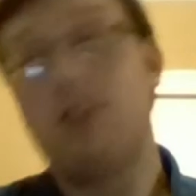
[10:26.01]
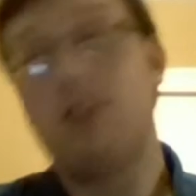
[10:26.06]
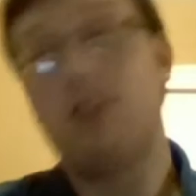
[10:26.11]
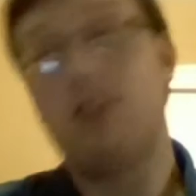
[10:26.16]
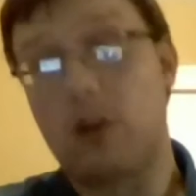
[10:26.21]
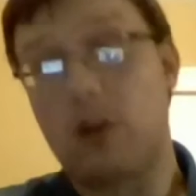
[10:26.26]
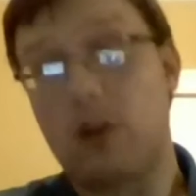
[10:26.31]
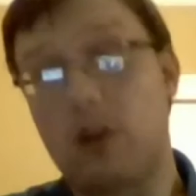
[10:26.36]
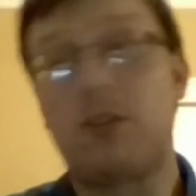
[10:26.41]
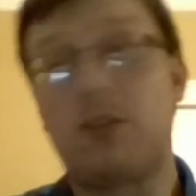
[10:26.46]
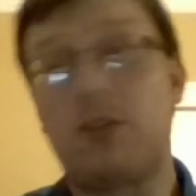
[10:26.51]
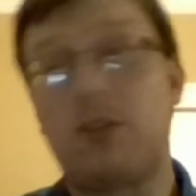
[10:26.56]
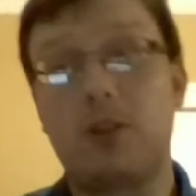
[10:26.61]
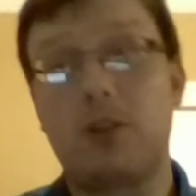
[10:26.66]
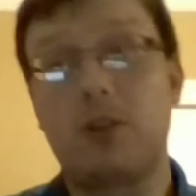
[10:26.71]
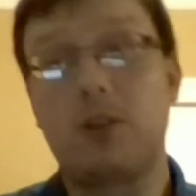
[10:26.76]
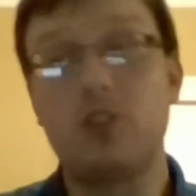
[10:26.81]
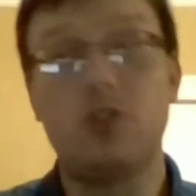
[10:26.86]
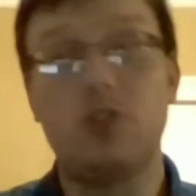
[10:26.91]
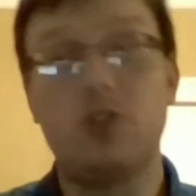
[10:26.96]
front runners
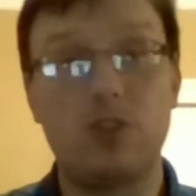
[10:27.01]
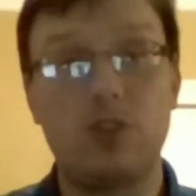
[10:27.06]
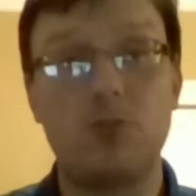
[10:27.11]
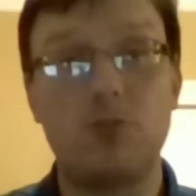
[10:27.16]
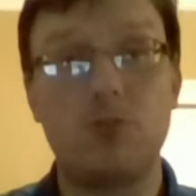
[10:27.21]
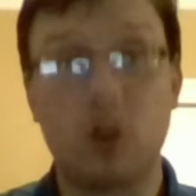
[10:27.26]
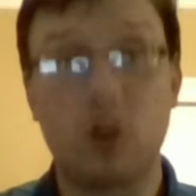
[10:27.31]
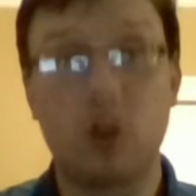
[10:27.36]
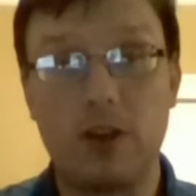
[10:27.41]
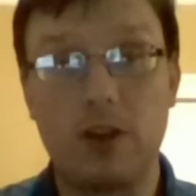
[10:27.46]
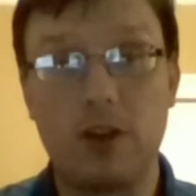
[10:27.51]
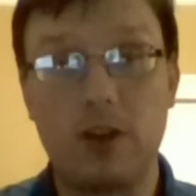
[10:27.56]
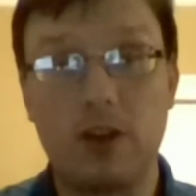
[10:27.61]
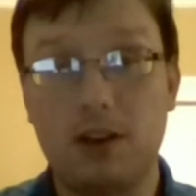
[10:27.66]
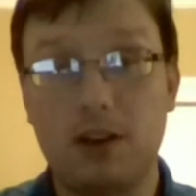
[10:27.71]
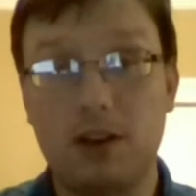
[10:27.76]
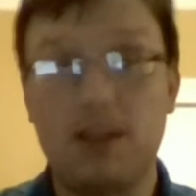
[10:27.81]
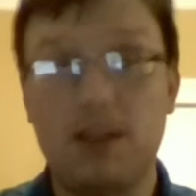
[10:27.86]
do some dirty work.